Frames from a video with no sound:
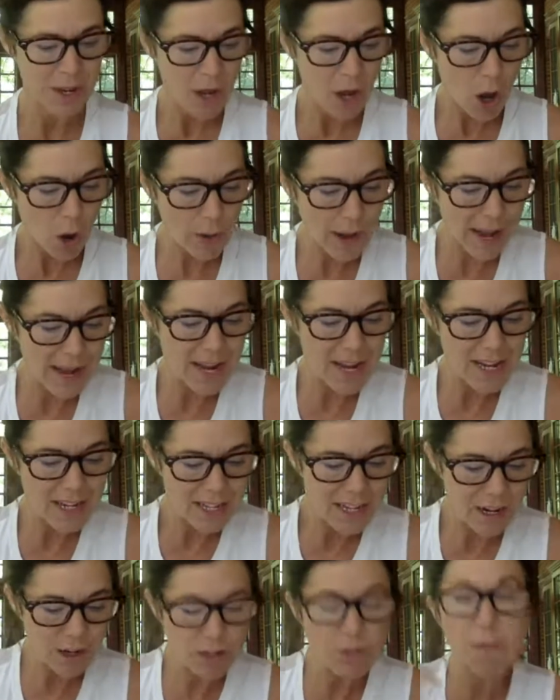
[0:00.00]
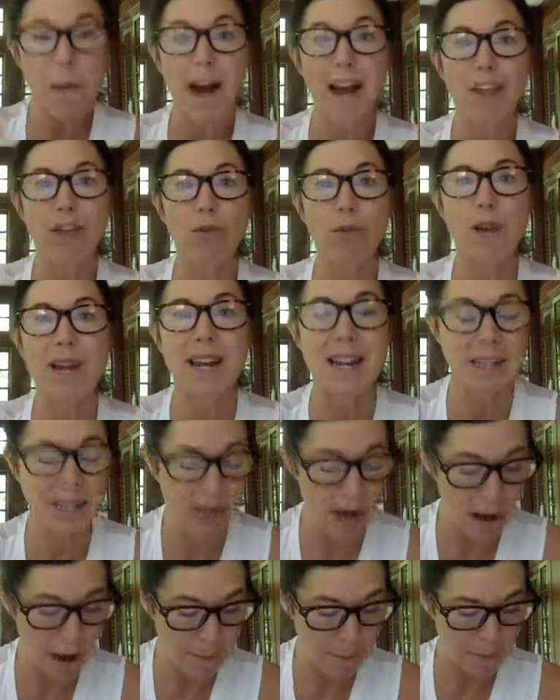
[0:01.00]
Okay, here's my three
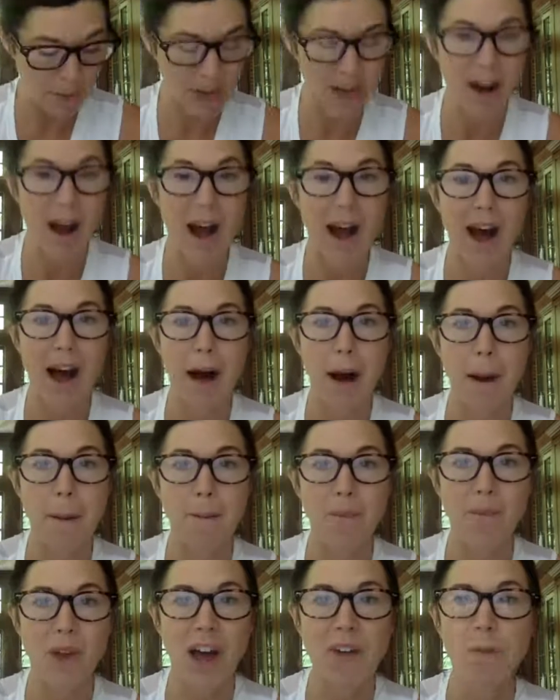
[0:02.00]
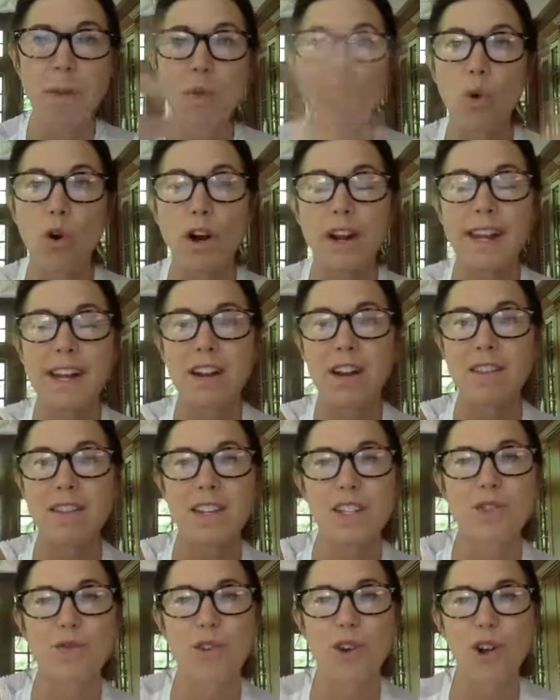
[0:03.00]
top that I've been working on
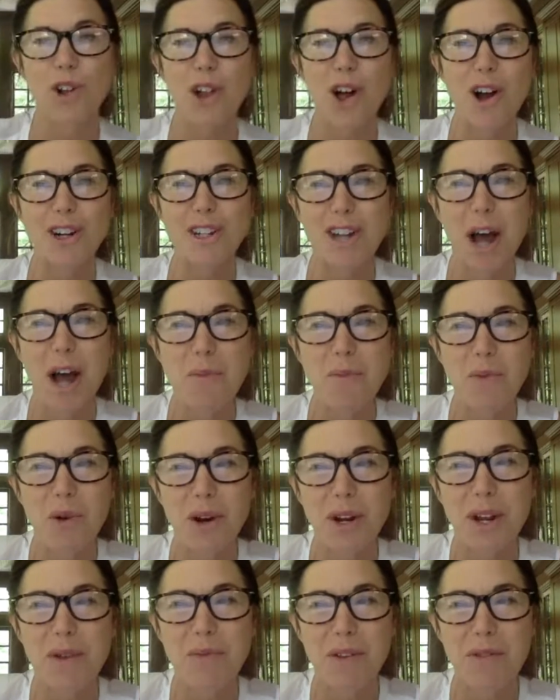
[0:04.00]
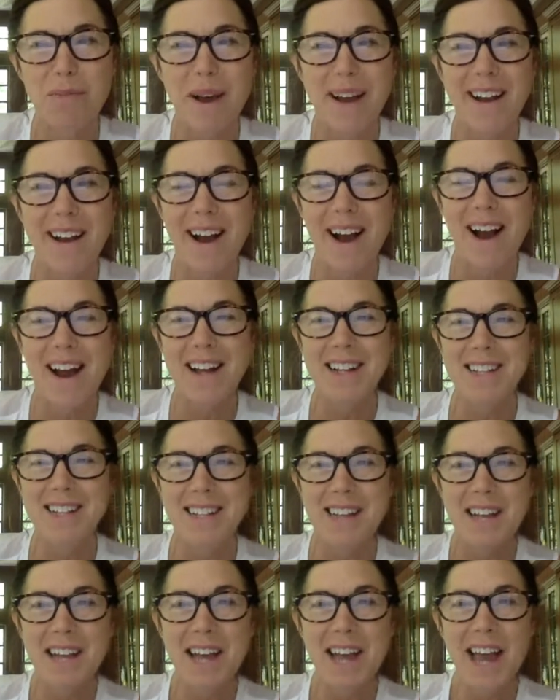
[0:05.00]
this for a long time, working with my guides.
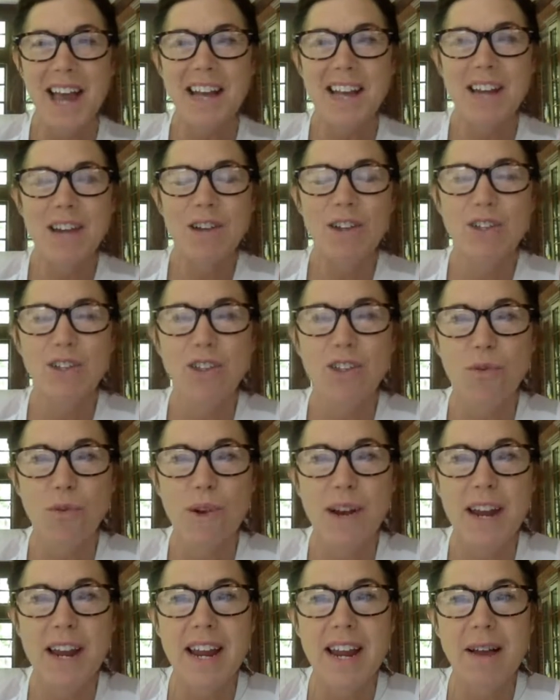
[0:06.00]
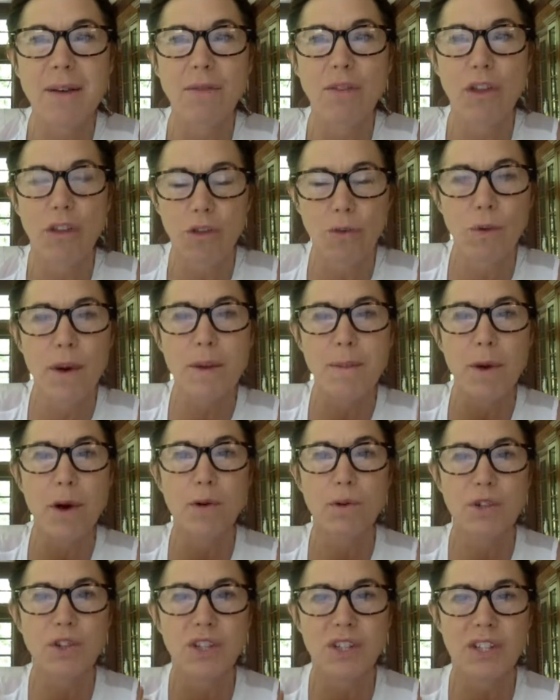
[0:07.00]
And here's the three
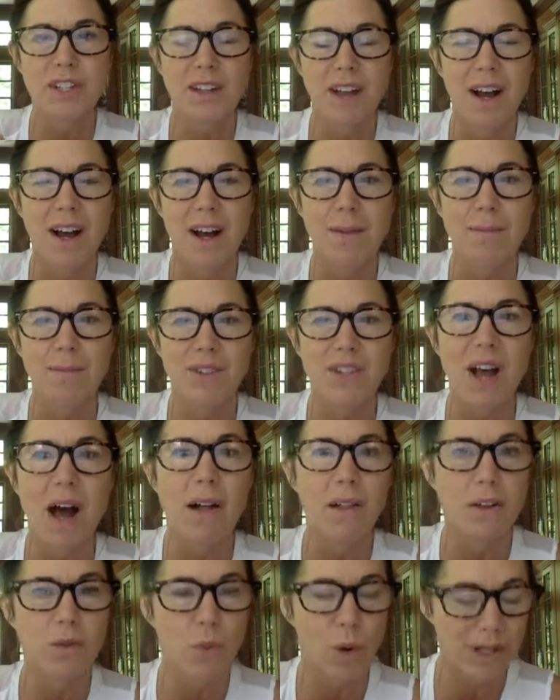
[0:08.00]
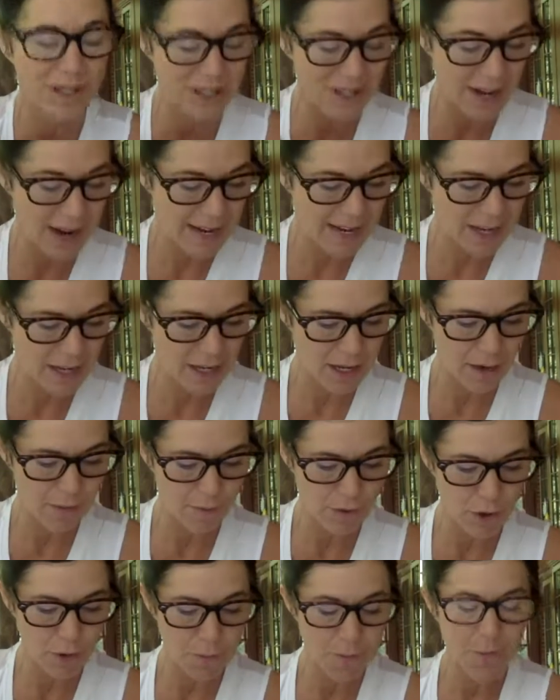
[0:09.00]
most solid ones that I can give
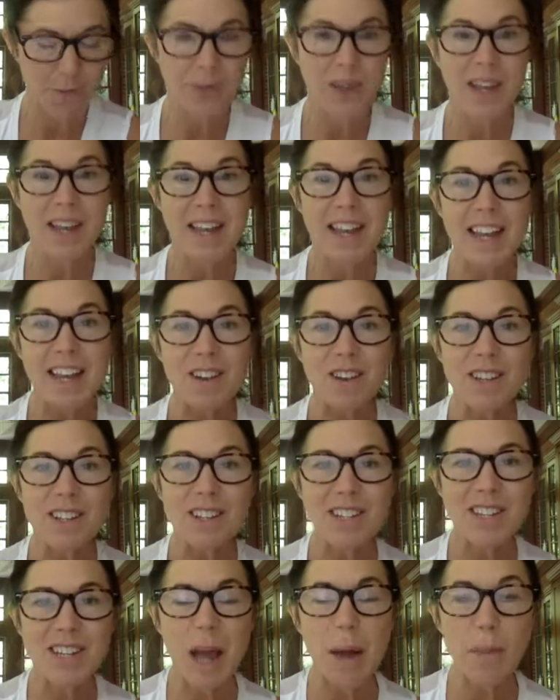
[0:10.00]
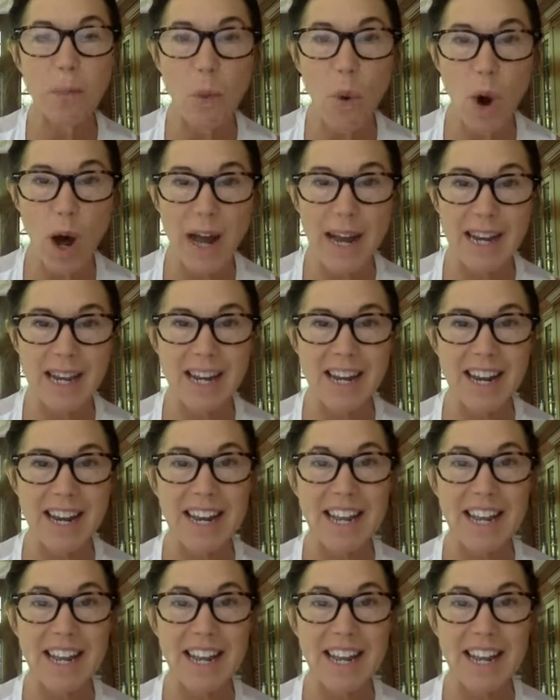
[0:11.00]
you. Step one,